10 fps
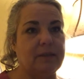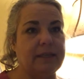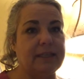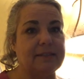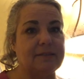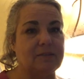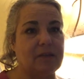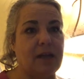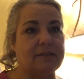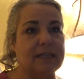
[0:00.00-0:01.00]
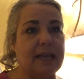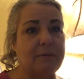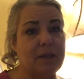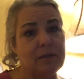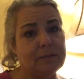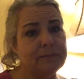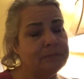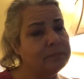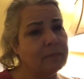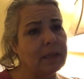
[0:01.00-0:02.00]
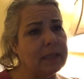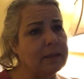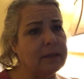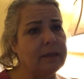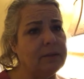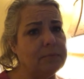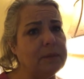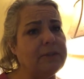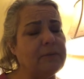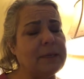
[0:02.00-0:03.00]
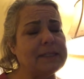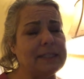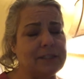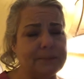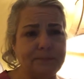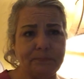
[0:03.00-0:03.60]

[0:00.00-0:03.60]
that is not scamming you, they'll leave a message.